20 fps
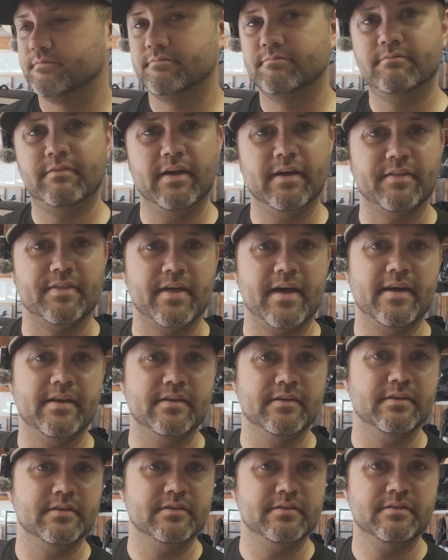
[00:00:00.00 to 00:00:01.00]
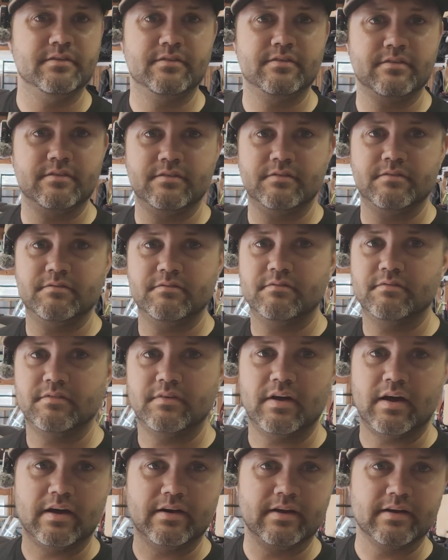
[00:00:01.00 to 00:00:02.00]
yeah, that is,
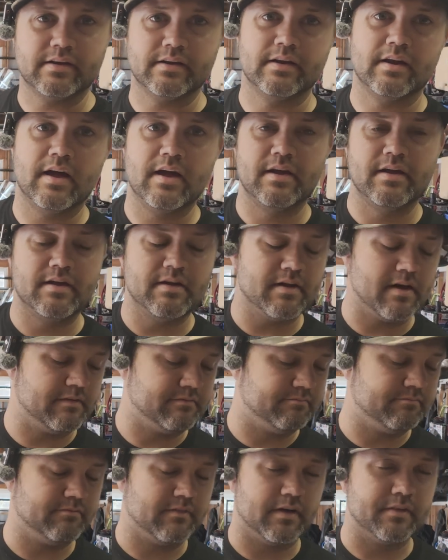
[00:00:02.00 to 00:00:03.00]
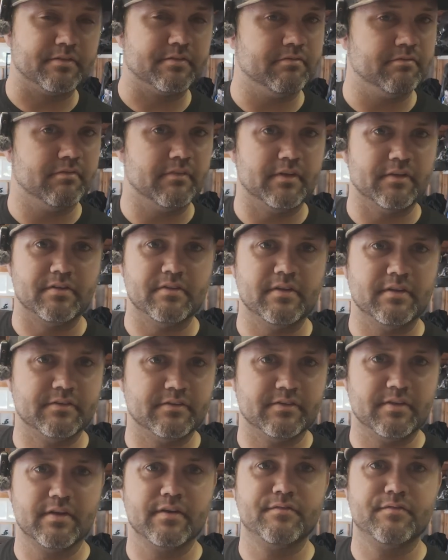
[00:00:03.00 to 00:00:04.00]
I like it. It's
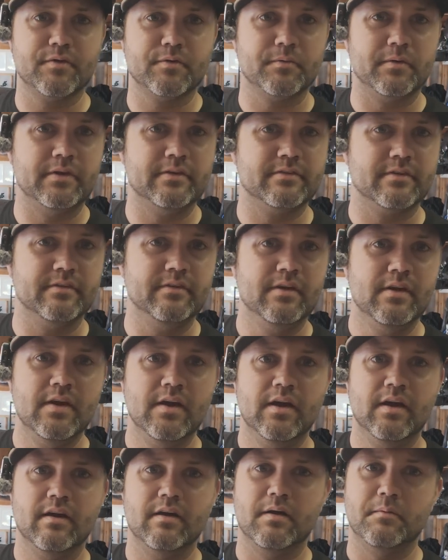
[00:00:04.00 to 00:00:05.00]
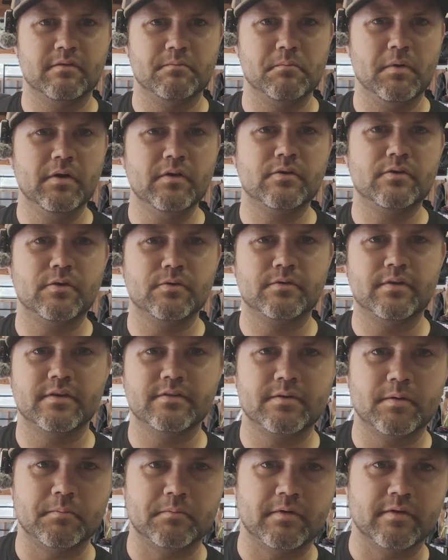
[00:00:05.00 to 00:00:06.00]
there for a reason. MetalCloak does
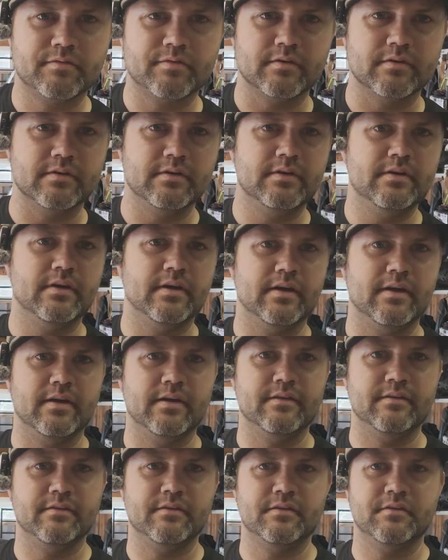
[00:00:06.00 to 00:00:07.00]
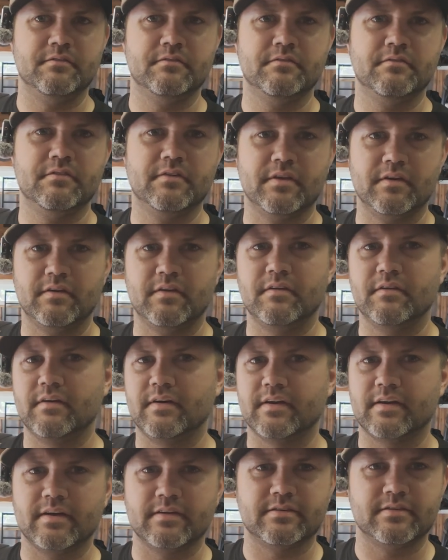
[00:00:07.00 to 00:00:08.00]
something differently, and then,
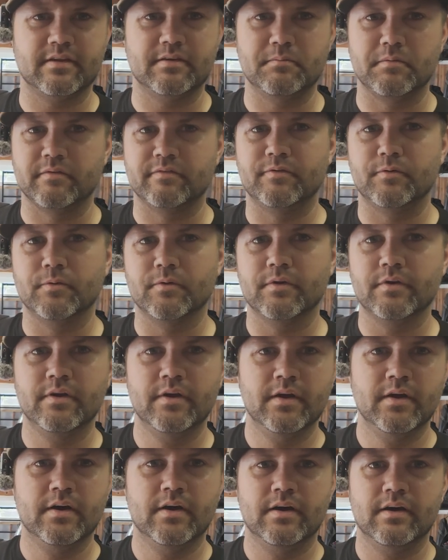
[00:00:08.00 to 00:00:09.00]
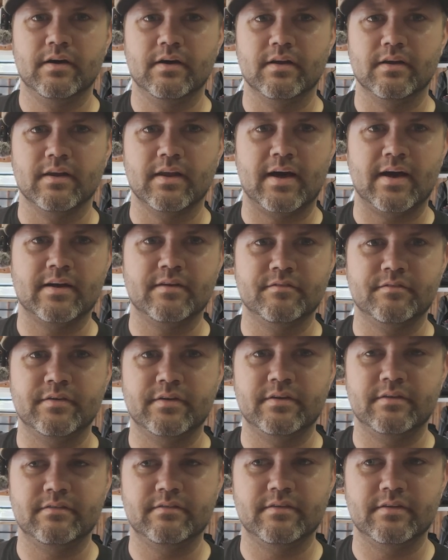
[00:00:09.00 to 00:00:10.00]
like I said before, a lot of
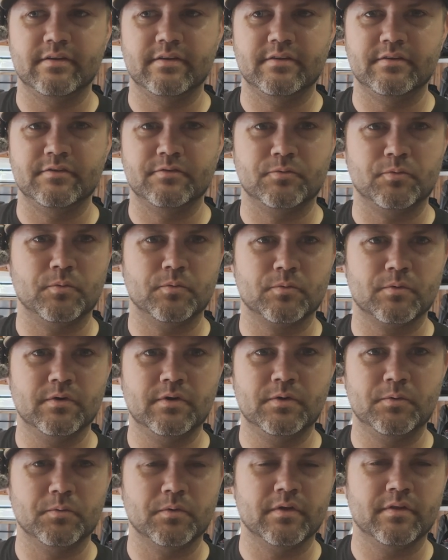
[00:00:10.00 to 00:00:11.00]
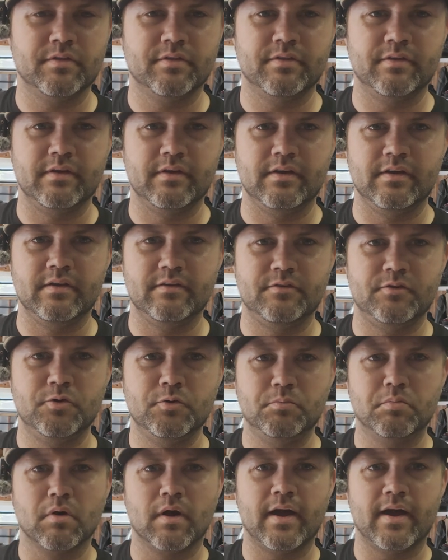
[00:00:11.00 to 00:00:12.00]
it is really with the two
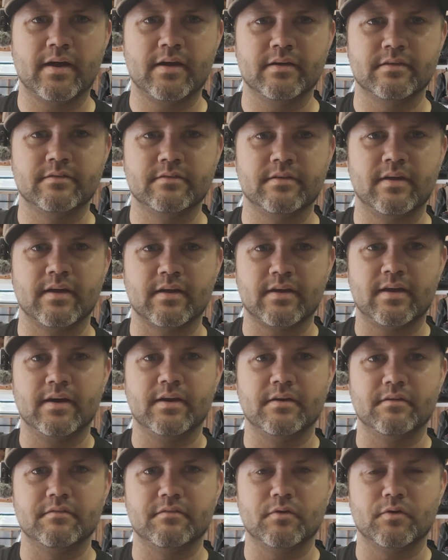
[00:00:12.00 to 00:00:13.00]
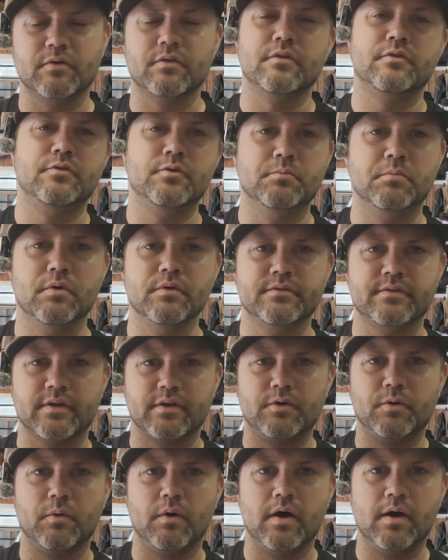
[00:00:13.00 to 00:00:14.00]
brackets that kind of, or the two bolts that
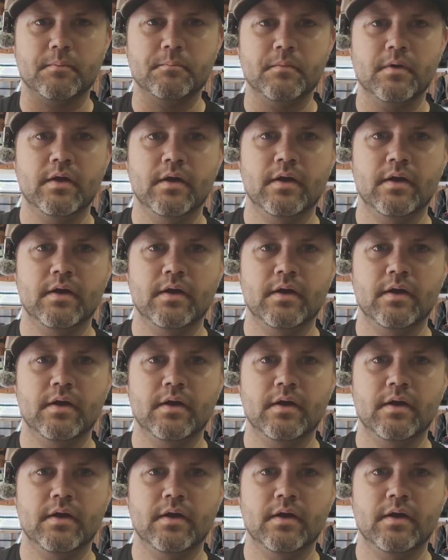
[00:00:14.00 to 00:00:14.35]
go up